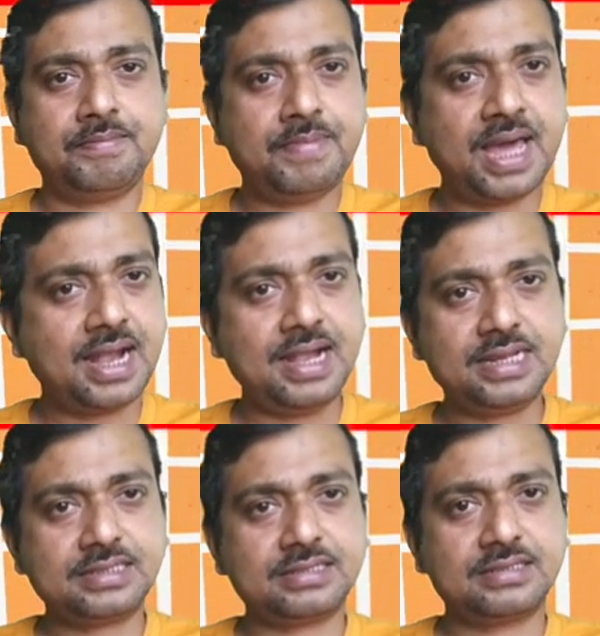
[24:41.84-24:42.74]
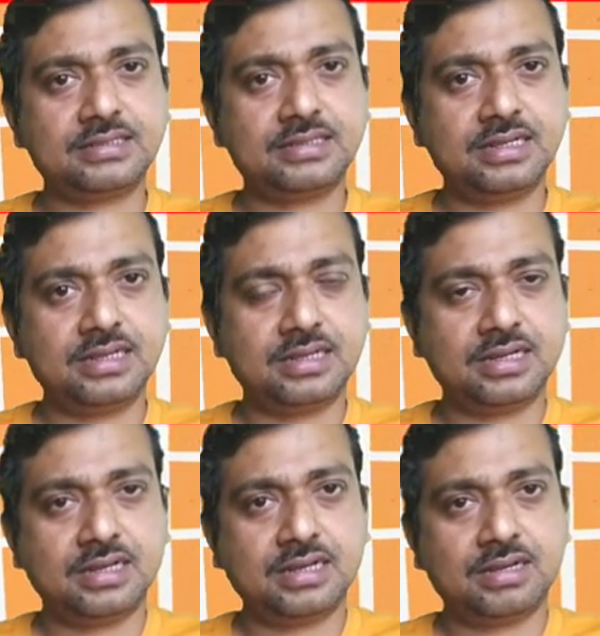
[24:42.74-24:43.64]
barrenness.
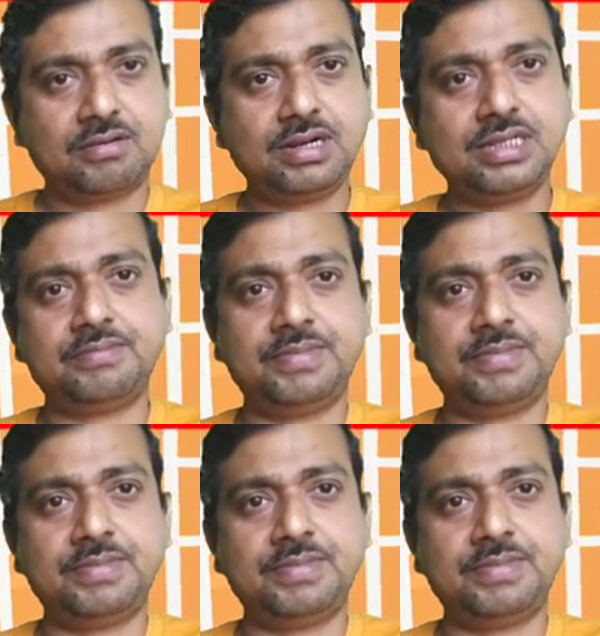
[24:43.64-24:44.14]
What is the